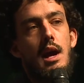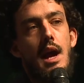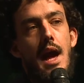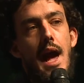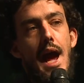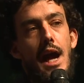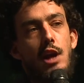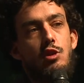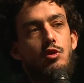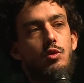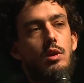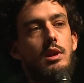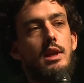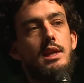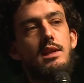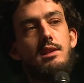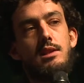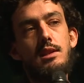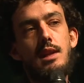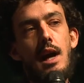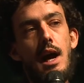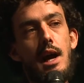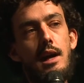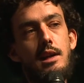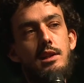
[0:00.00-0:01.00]
Actually
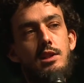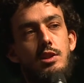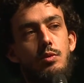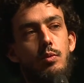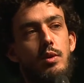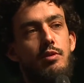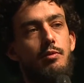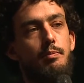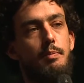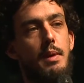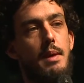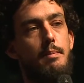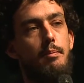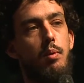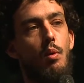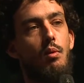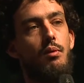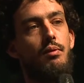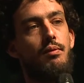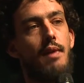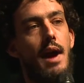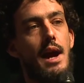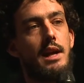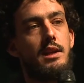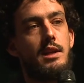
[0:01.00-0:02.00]
starts with people
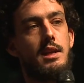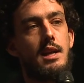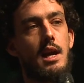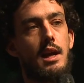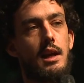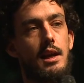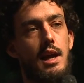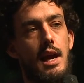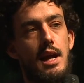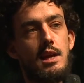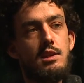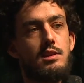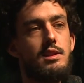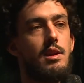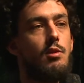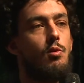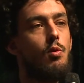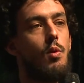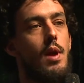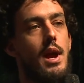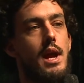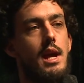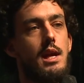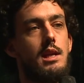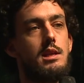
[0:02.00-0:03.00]
fighting against the
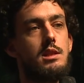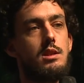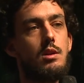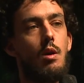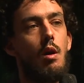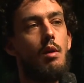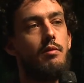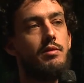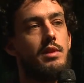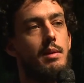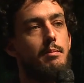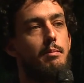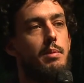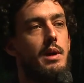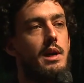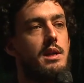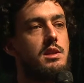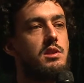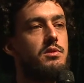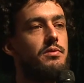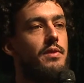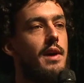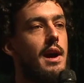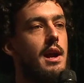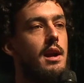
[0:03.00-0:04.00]
raise of the
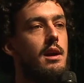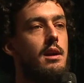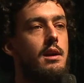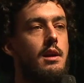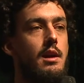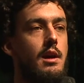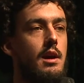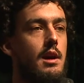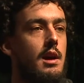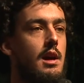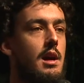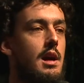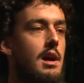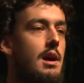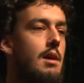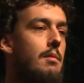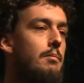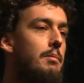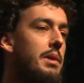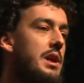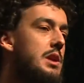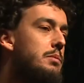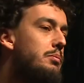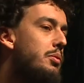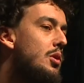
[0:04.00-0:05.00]
bus fare,
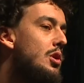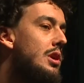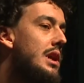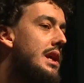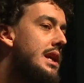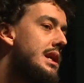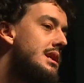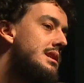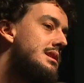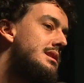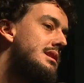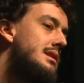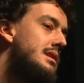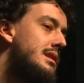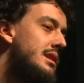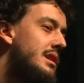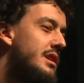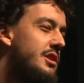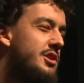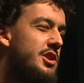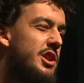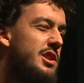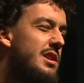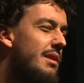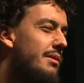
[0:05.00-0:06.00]
but police
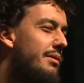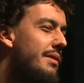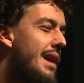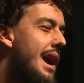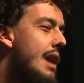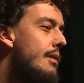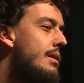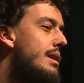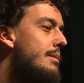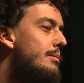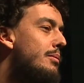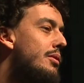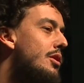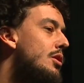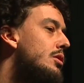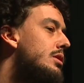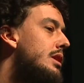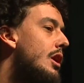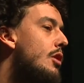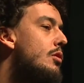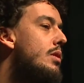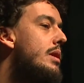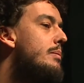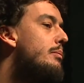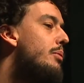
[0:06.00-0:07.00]
did a very
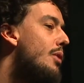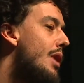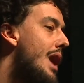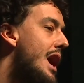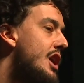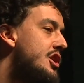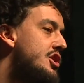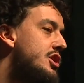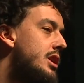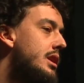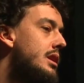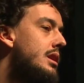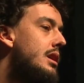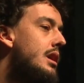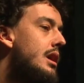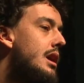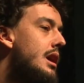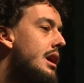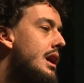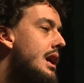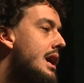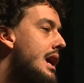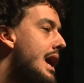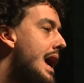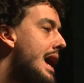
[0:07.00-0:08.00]
brutal repression,
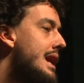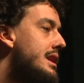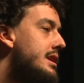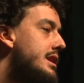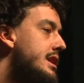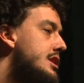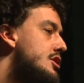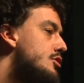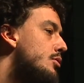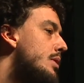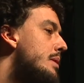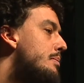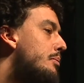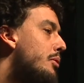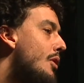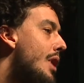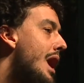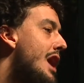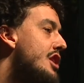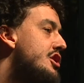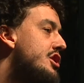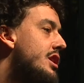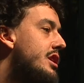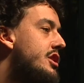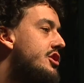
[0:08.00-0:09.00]
and this
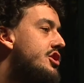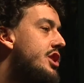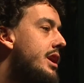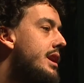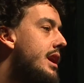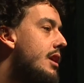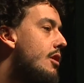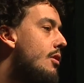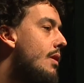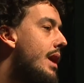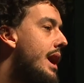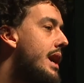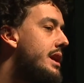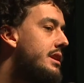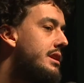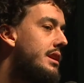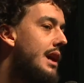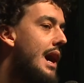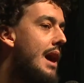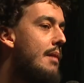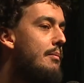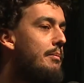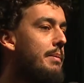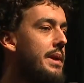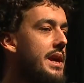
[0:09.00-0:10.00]
repression generated
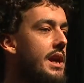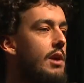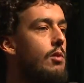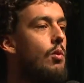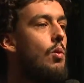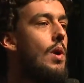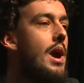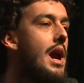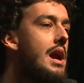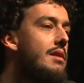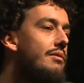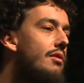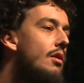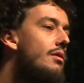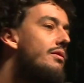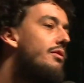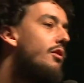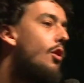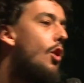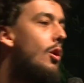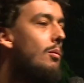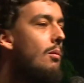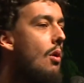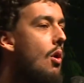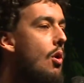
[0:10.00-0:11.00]
a big wave
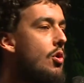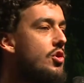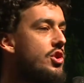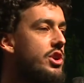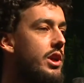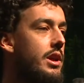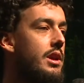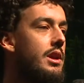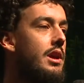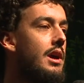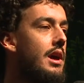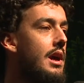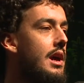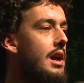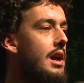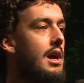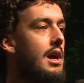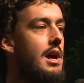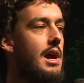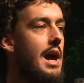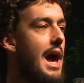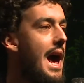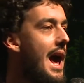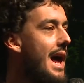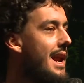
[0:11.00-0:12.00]
of commotion,
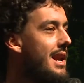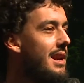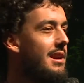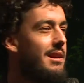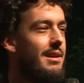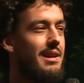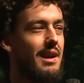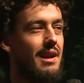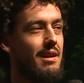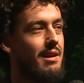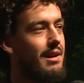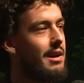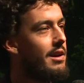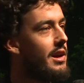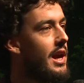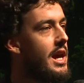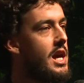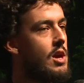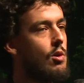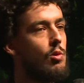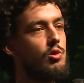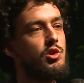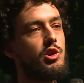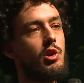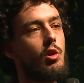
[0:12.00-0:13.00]
and
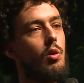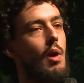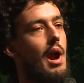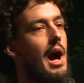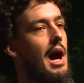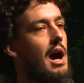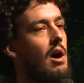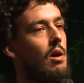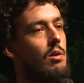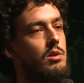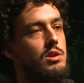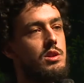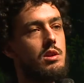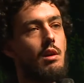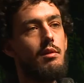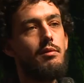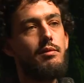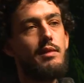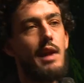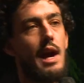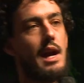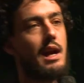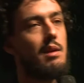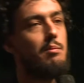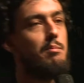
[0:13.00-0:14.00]
huge crowds
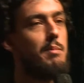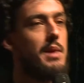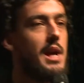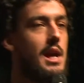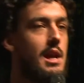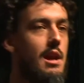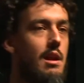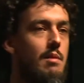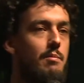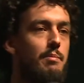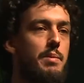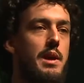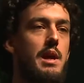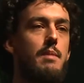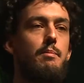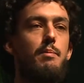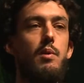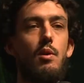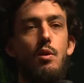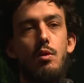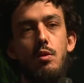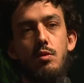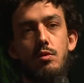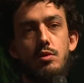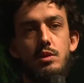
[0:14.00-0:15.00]
of like 1 million
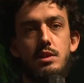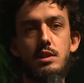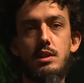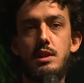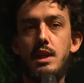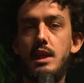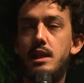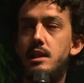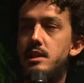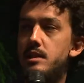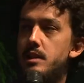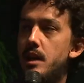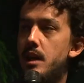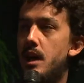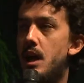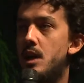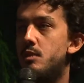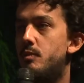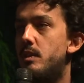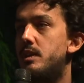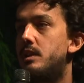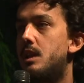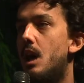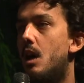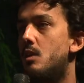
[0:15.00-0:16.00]
people, 60,
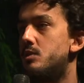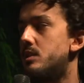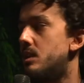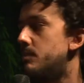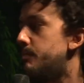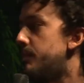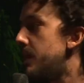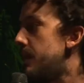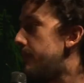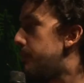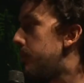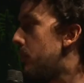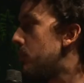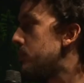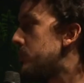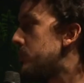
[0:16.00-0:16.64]
100,000 people,